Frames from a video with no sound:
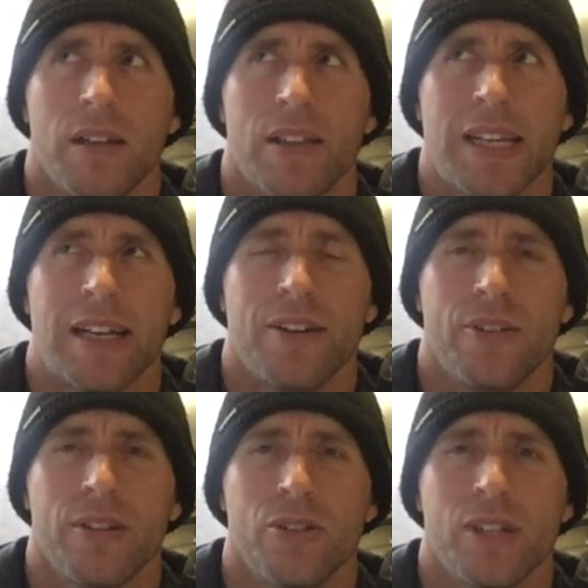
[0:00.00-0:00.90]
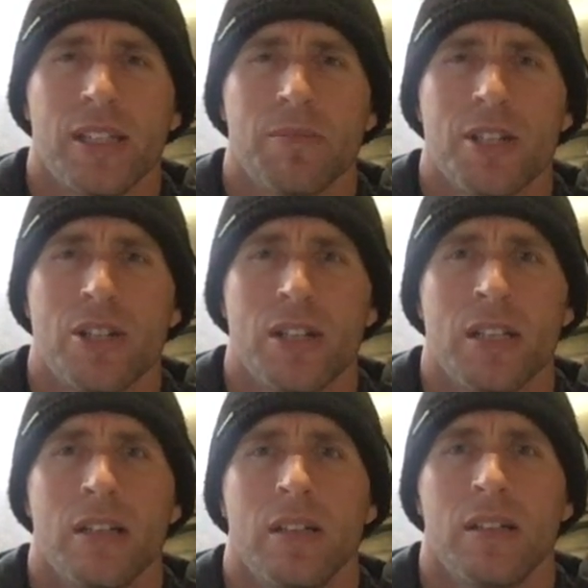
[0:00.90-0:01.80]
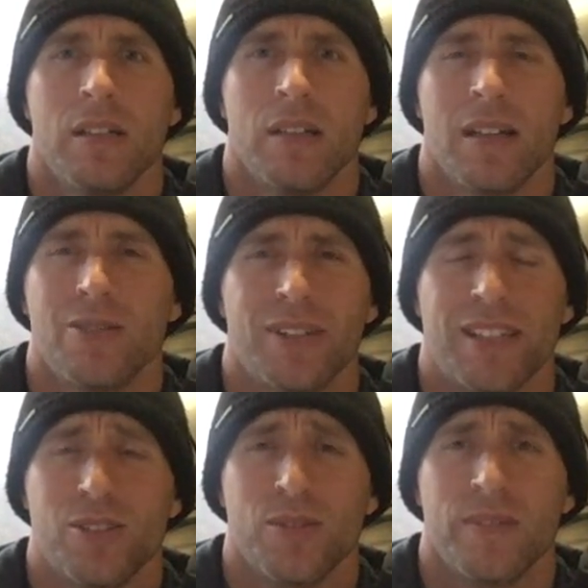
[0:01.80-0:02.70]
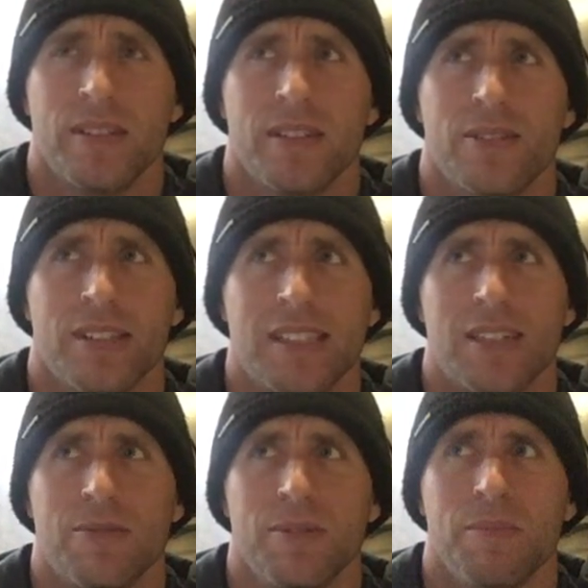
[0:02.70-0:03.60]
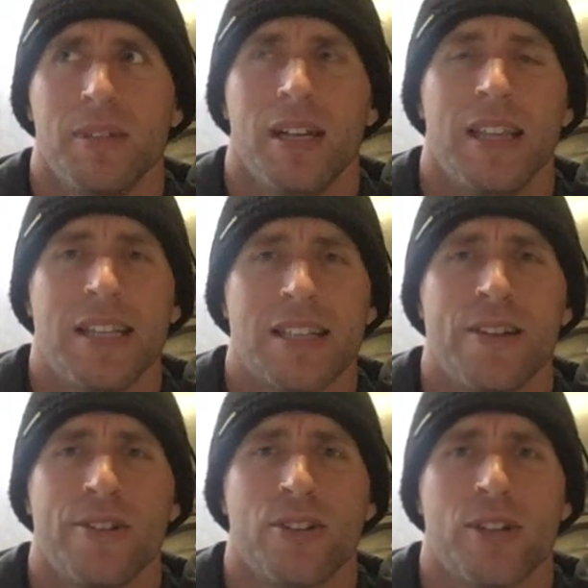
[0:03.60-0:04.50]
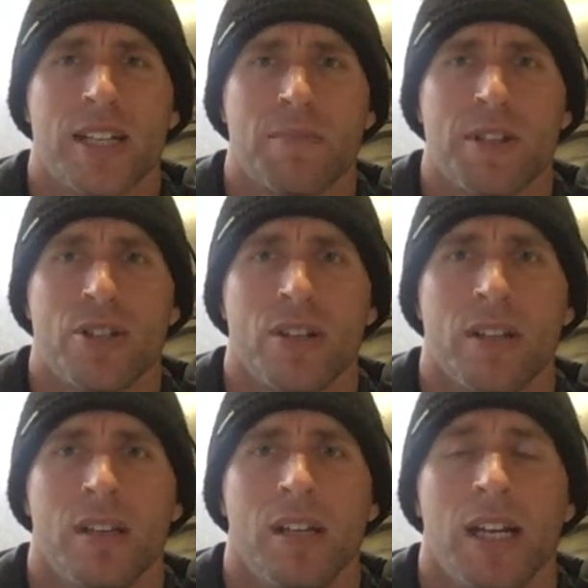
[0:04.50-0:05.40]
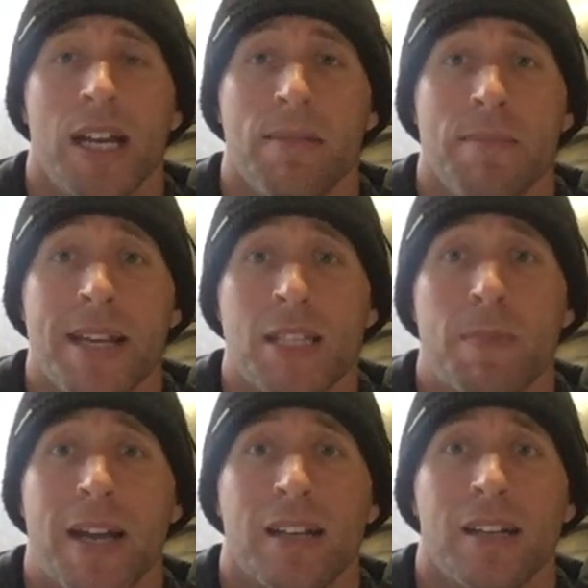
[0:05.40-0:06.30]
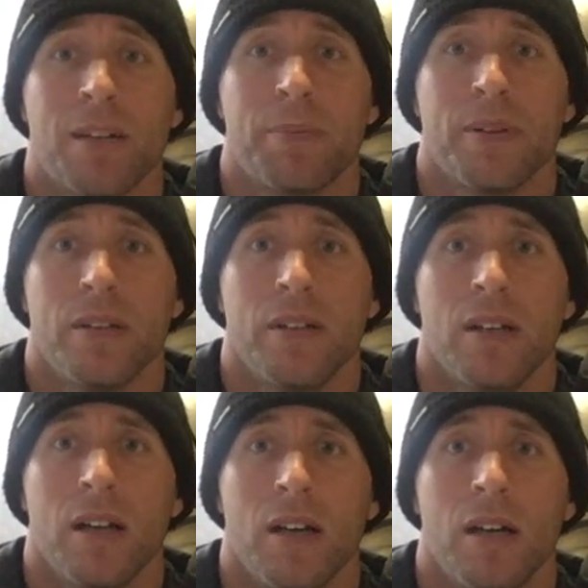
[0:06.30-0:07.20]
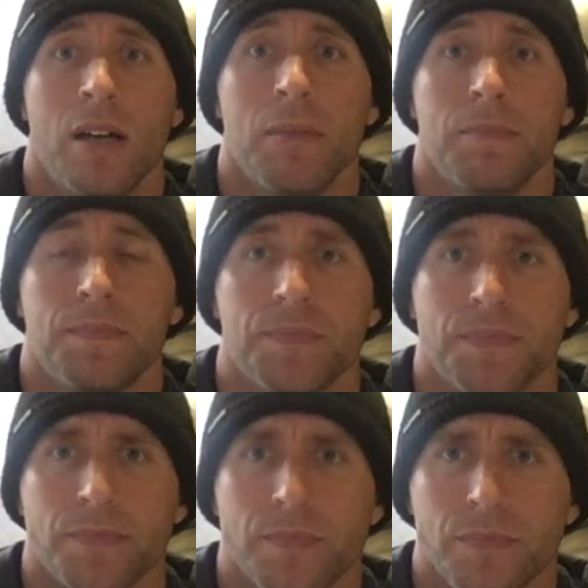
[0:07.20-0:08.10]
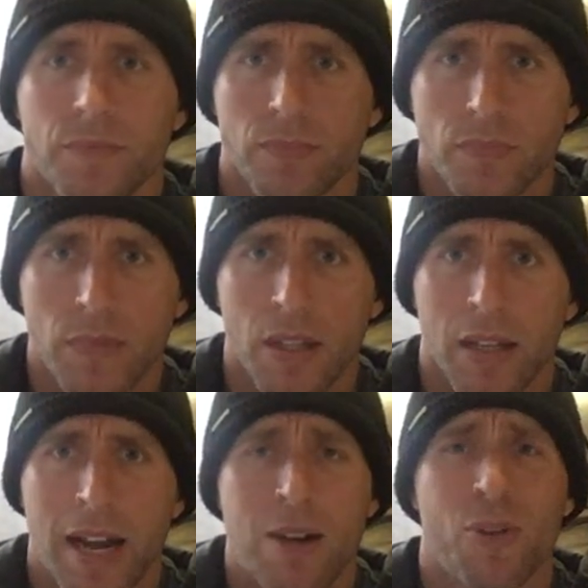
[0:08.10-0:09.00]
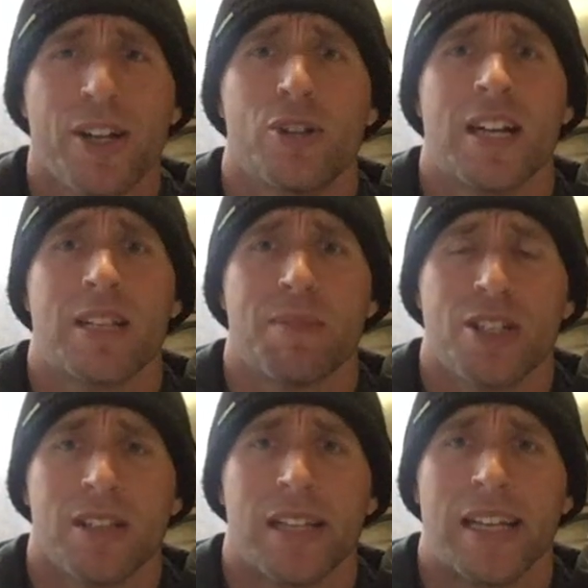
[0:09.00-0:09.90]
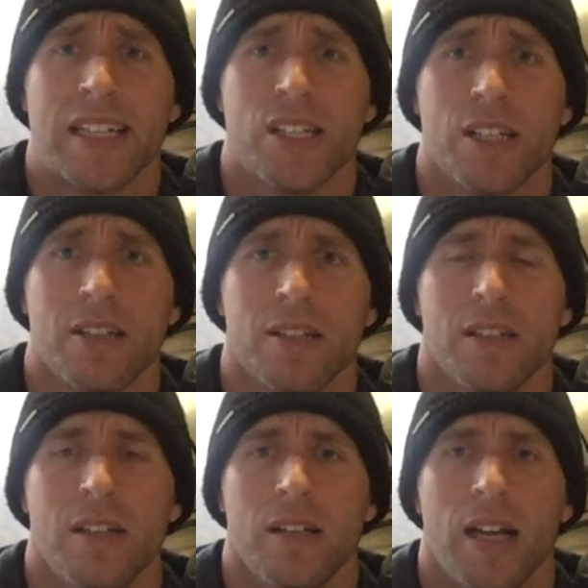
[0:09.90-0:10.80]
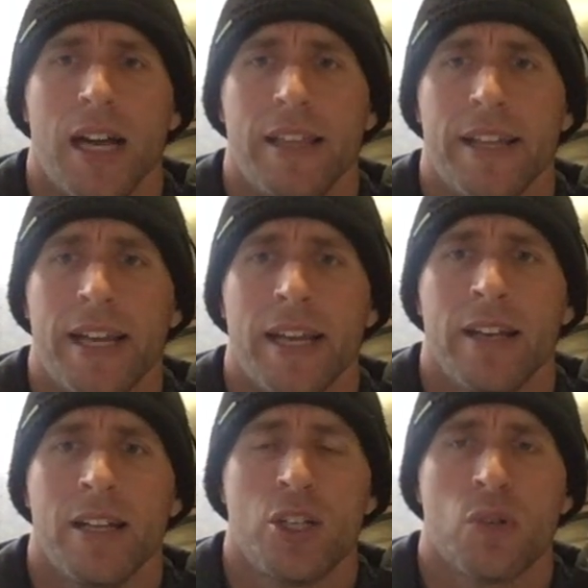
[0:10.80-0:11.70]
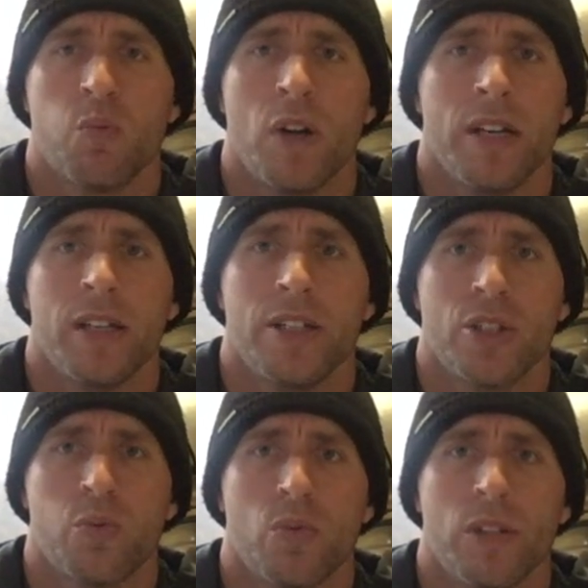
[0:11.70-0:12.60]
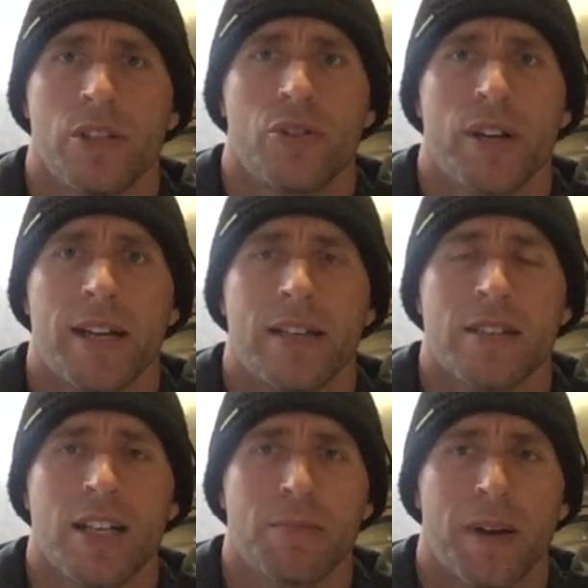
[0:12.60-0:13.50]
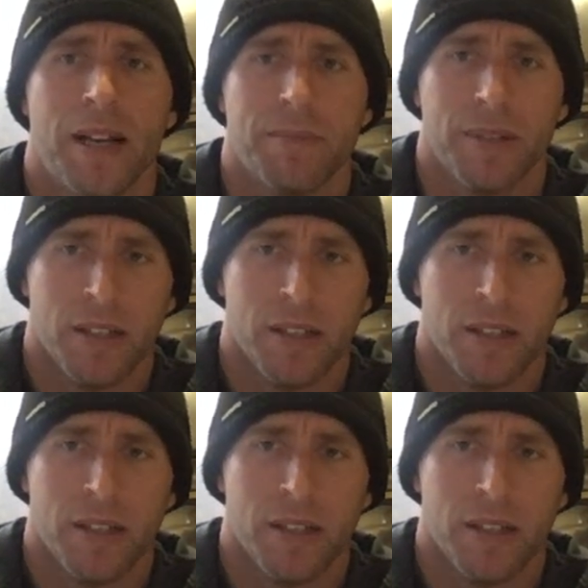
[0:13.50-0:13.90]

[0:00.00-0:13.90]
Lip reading: I think, under the transmission. I don't think it's over. I don't think it's got room. I think it's under the transmission and meets back up, kind of where your transmission linkage is, and then it's just one straight exhaust pipe.